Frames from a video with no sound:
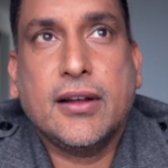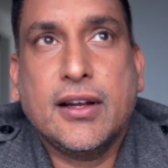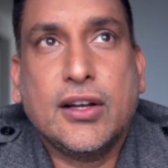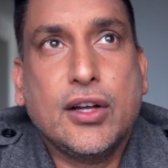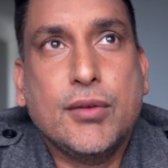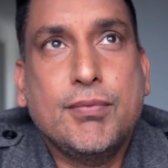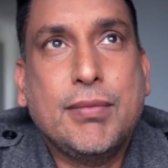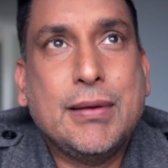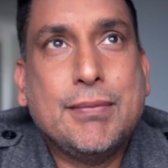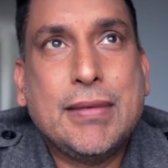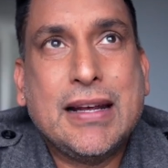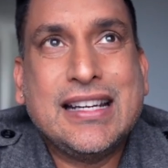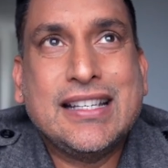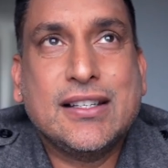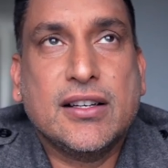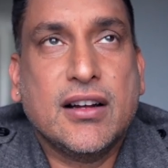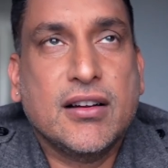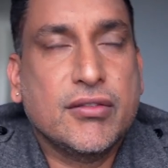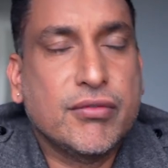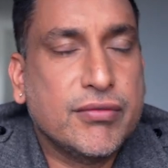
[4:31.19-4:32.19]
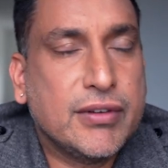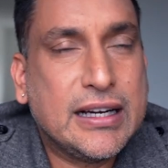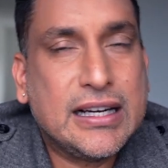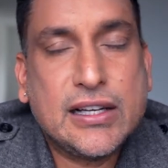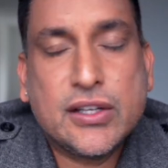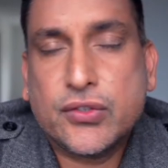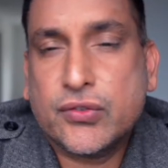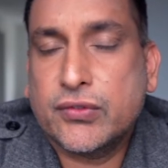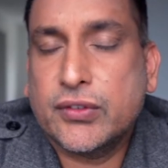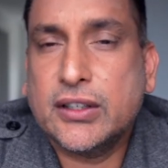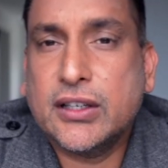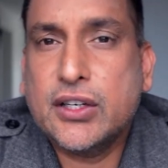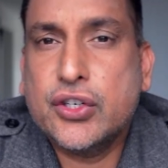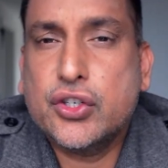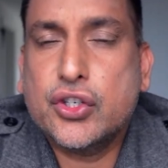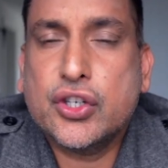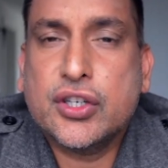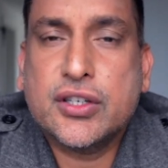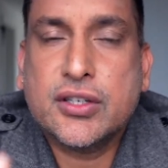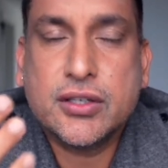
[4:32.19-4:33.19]
It could be based on race,
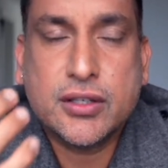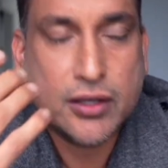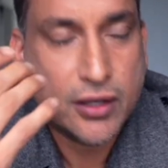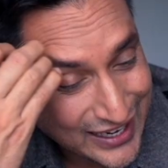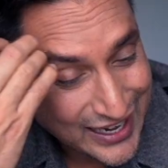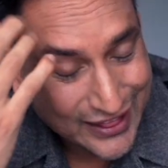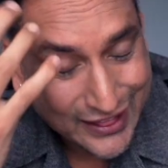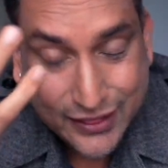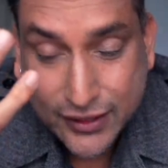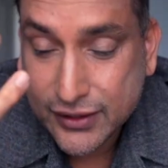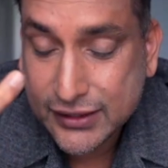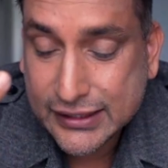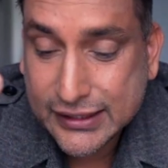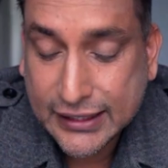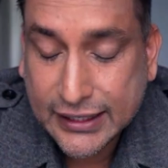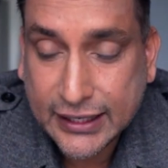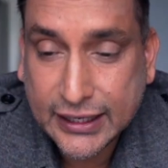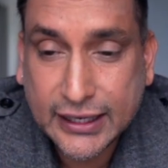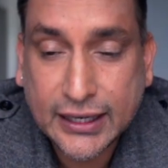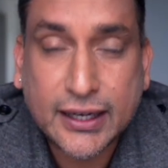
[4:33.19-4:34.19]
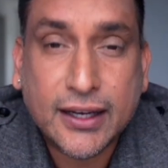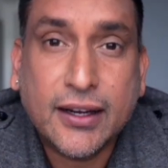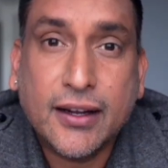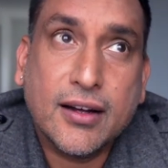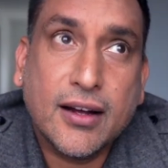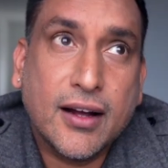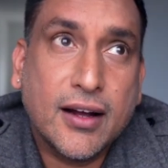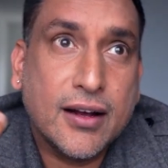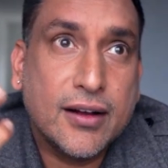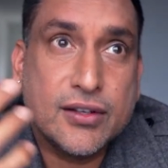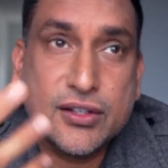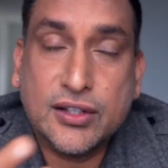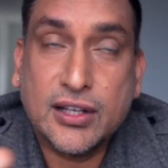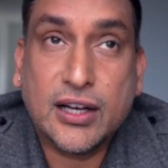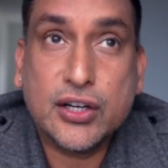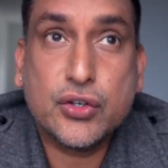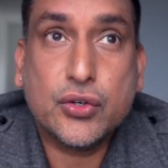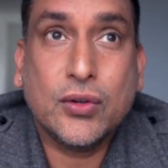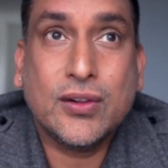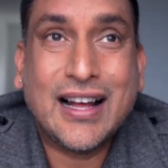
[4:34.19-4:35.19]
religion, ethnicity,
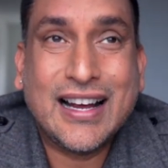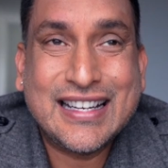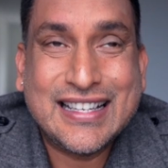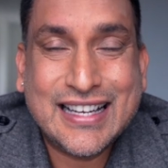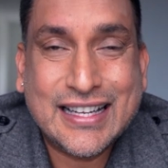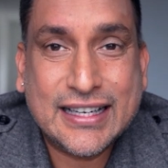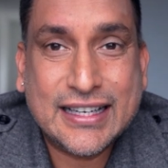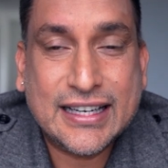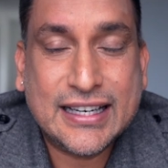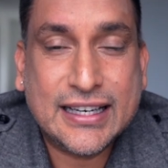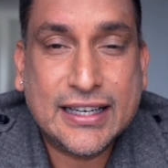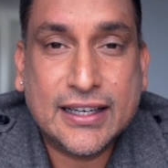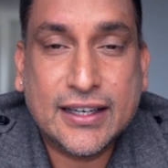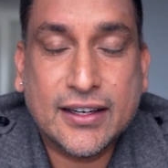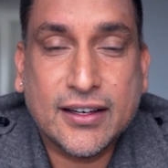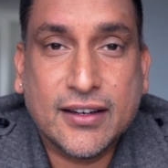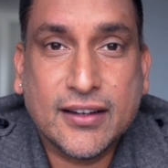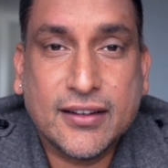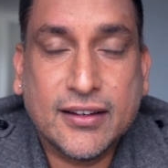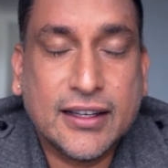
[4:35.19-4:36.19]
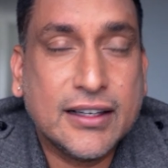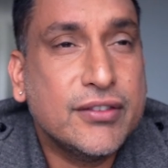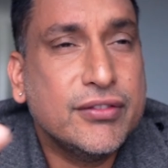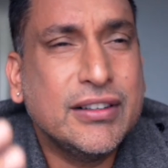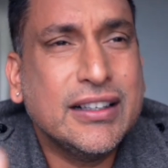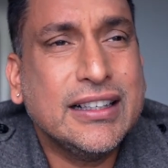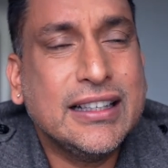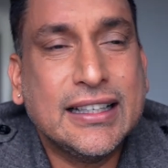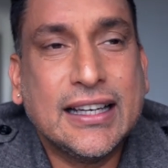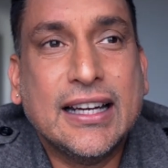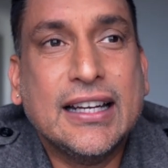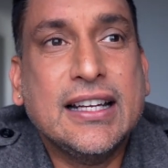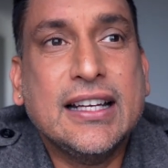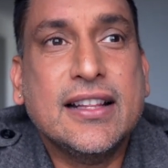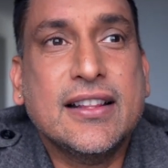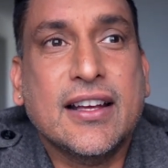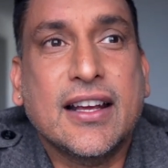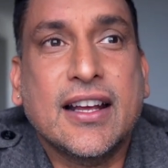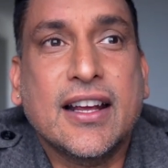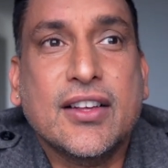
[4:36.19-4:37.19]
sexual identity, like really
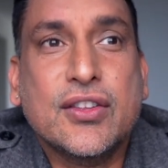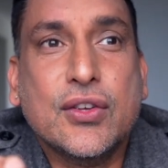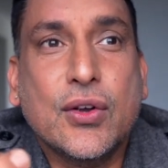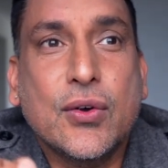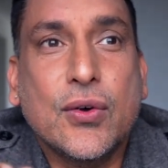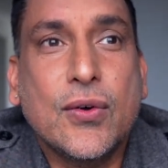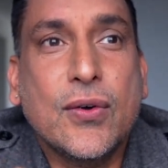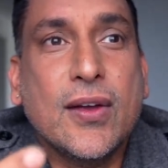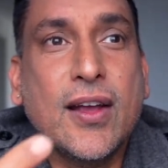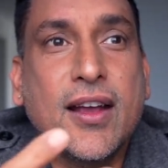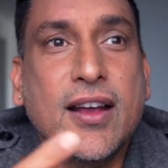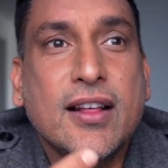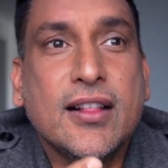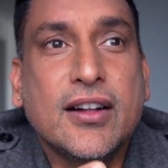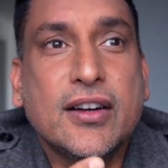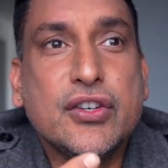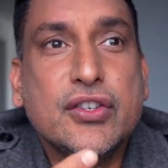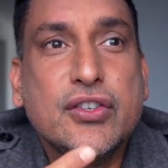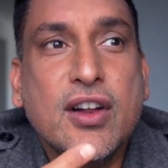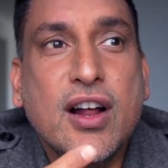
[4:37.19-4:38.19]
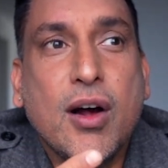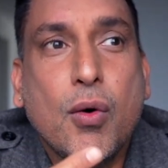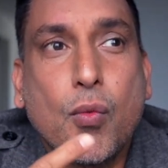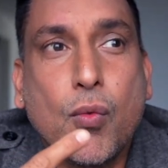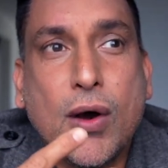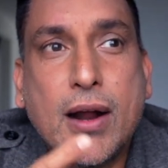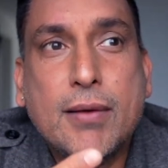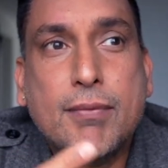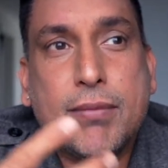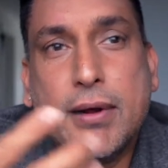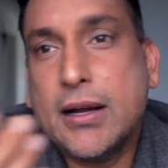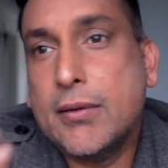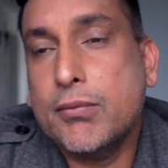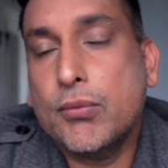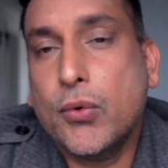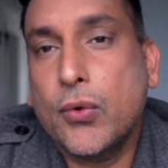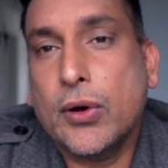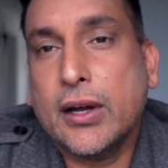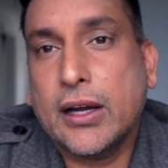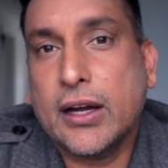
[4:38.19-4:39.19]
anything. So there's not one
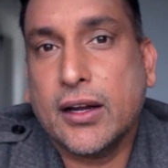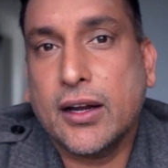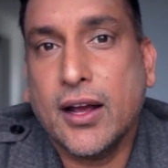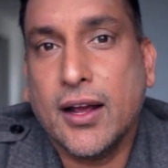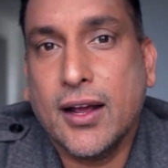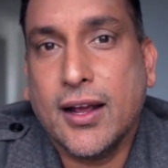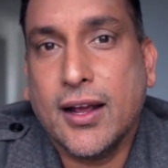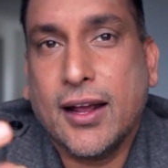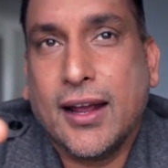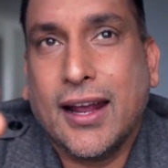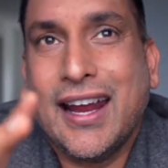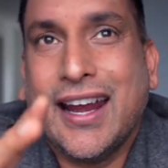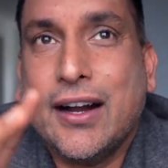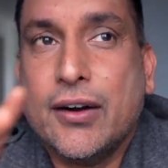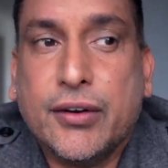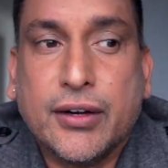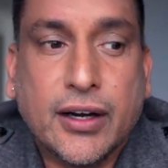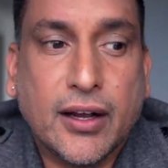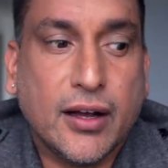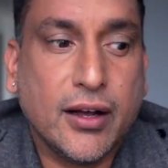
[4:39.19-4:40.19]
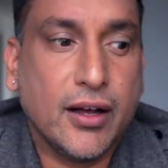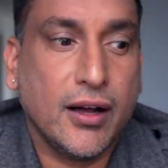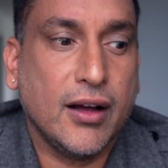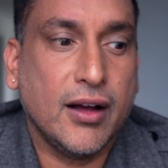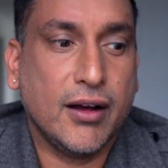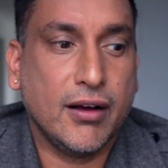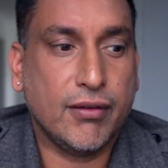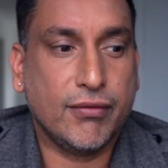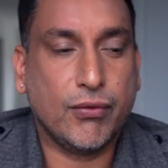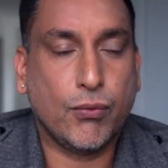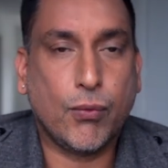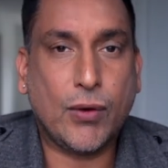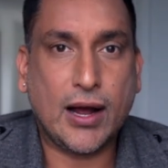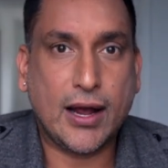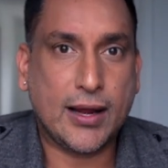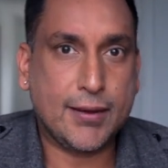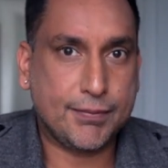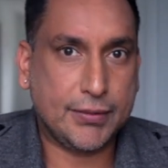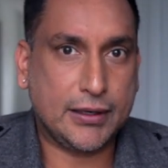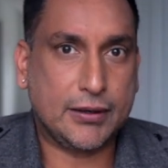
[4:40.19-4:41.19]
pinpoint area of
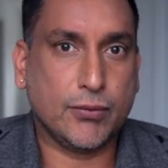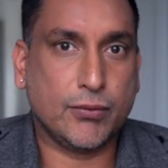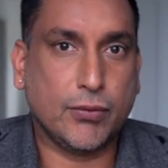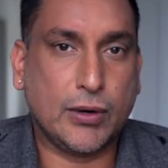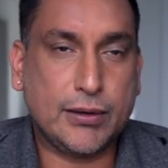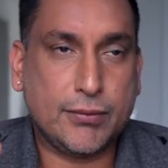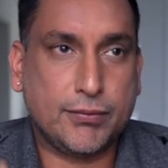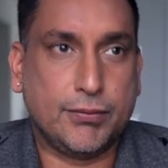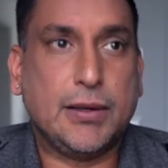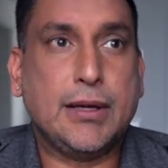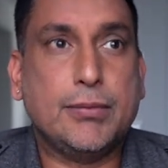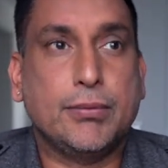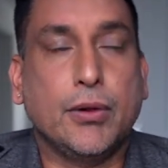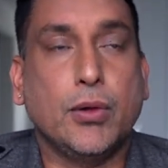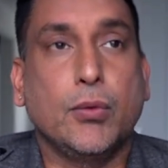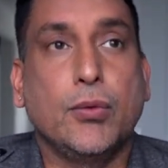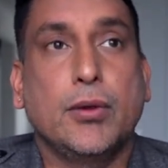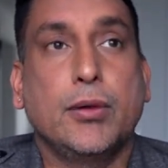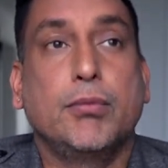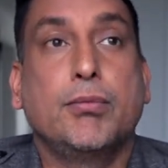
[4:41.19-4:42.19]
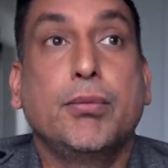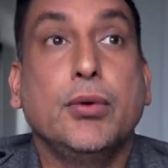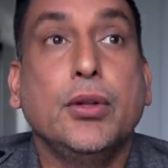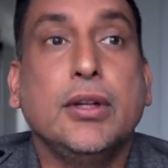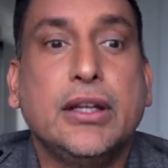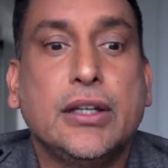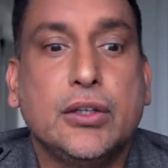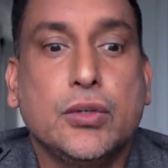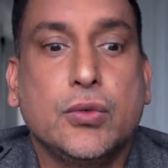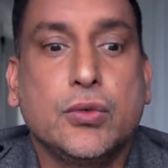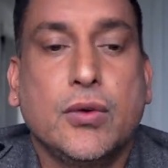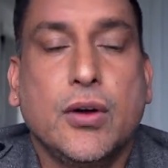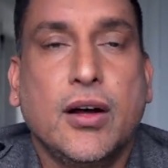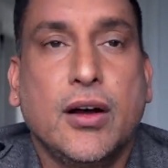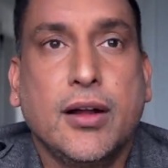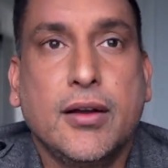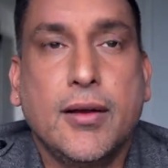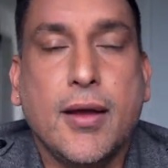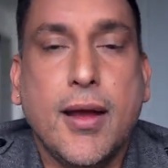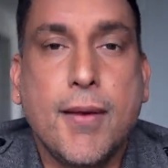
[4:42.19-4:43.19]
what people will bully you
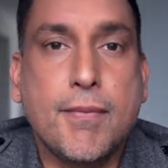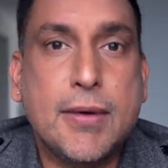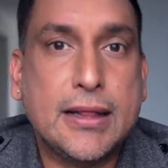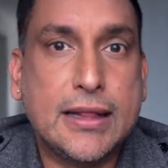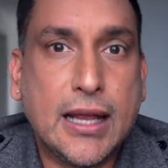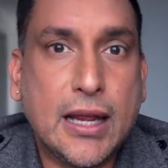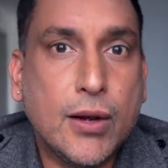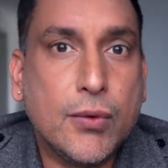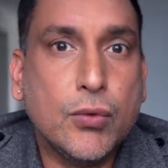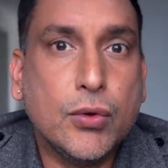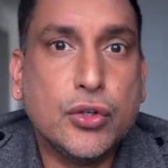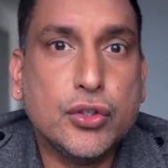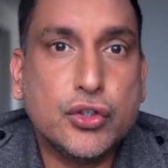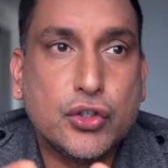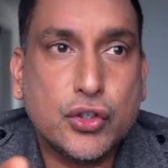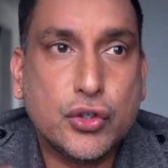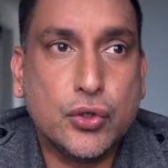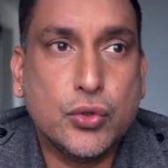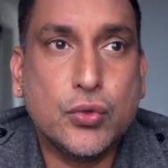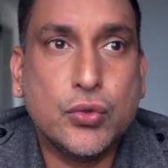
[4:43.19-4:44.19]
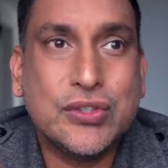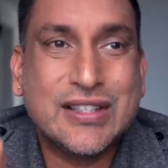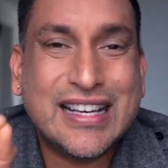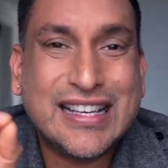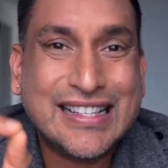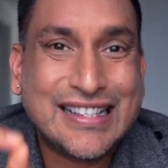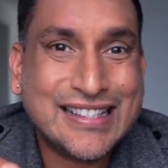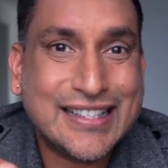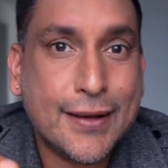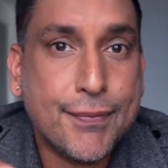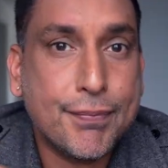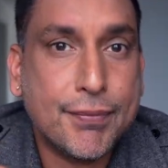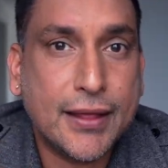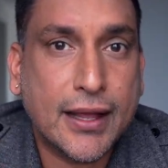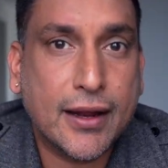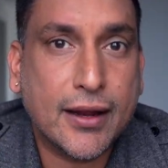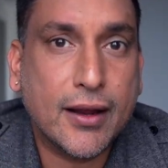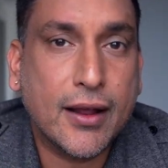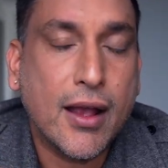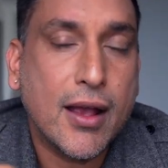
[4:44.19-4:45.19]
on, but they will choose
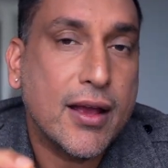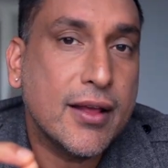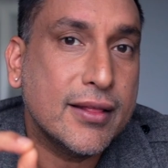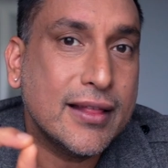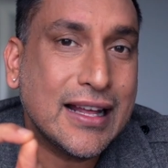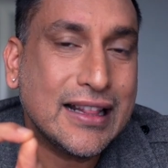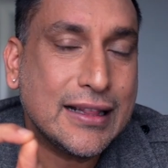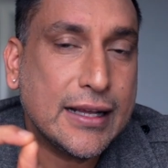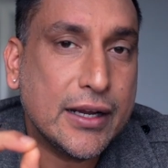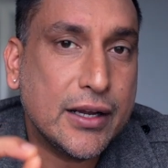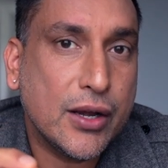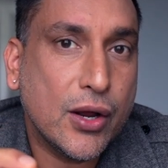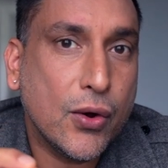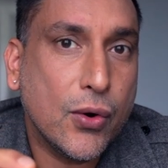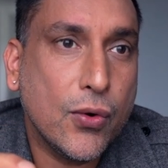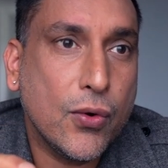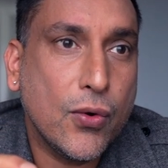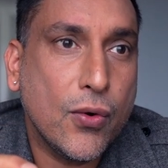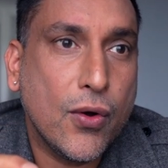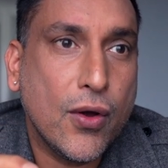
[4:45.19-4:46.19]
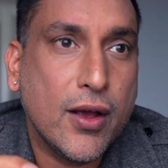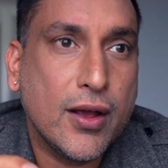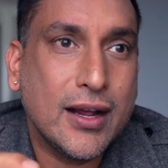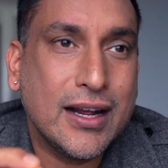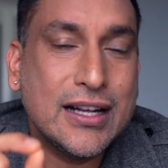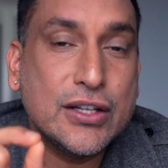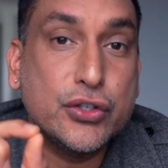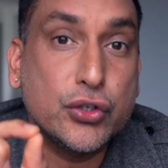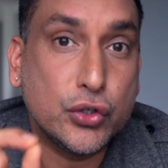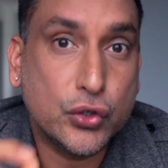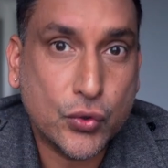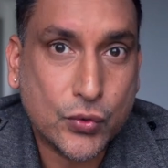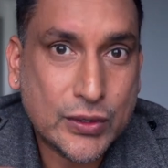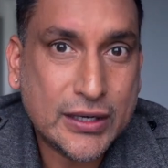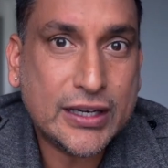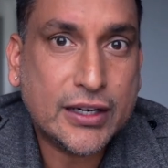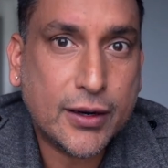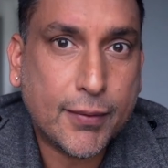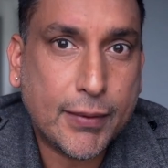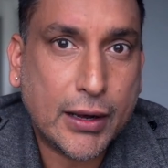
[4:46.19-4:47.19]
something that they know is
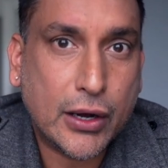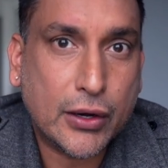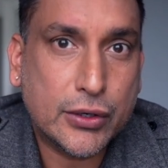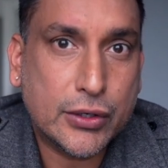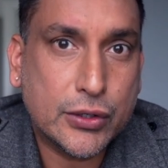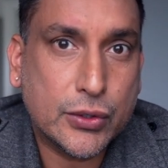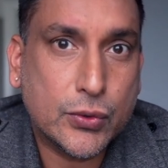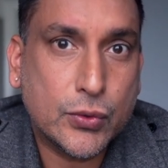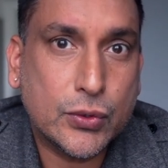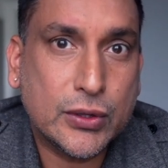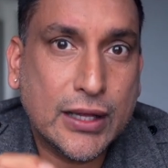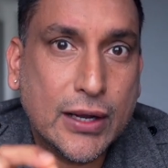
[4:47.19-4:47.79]
unique about you.